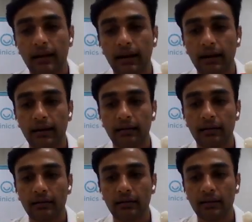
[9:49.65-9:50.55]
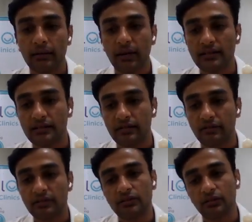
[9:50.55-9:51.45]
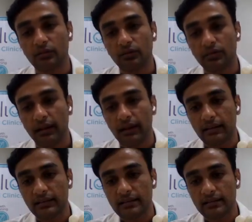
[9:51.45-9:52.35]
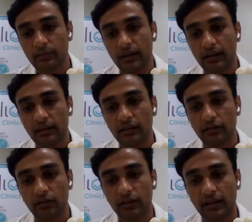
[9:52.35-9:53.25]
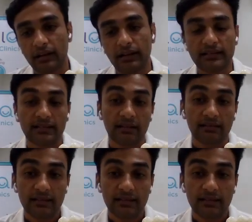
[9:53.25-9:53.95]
And imagine if this is the tooth and this is where you're getting a laser done.